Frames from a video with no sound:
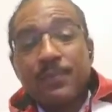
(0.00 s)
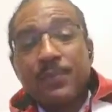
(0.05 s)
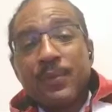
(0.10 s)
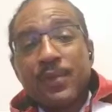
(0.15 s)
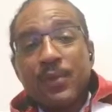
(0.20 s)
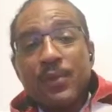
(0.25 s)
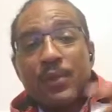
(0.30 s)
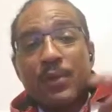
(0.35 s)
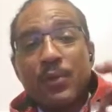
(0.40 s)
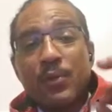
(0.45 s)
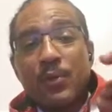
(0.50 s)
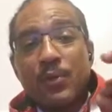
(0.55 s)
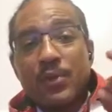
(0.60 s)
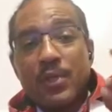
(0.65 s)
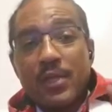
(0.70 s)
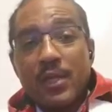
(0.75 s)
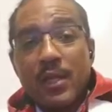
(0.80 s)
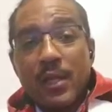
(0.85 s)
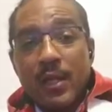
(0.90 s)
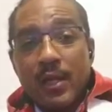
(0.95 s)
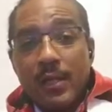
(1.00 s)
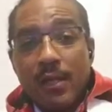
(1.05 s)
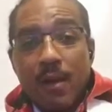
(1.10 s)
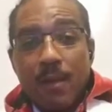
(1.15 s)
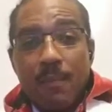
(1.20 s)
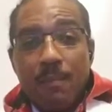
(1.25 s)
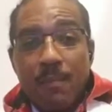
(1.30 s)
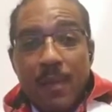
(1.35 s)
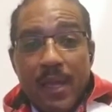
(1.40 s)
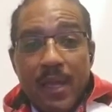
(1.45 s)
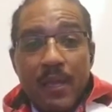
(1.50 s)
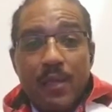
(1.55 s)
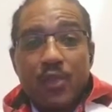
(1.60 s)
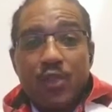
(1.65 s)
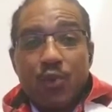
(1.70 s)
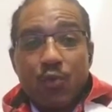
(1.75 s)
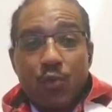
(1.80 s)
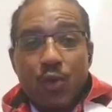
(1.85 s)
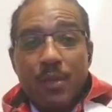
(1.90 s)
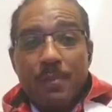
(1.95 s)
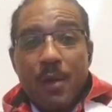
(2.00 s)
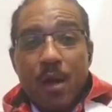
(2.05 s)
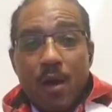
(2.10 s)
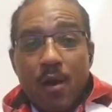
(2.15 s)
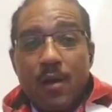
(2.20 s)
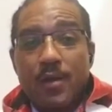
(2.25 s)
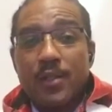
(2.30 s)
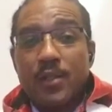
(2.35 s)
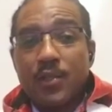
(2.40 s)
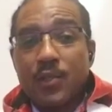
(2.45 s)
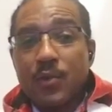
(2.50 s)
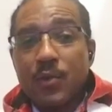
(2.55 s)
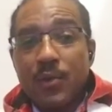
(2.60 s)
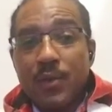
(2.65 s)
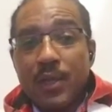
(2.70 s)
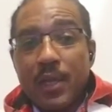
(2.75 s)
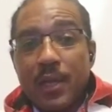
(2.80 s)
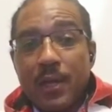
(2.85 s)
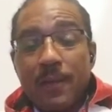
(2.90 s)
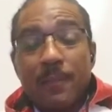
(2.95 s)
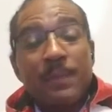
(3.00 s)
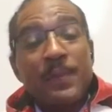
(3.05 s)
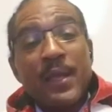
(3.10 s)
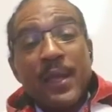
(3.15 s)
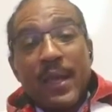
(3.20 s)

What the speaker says: You know, you see other mainstream artists on there,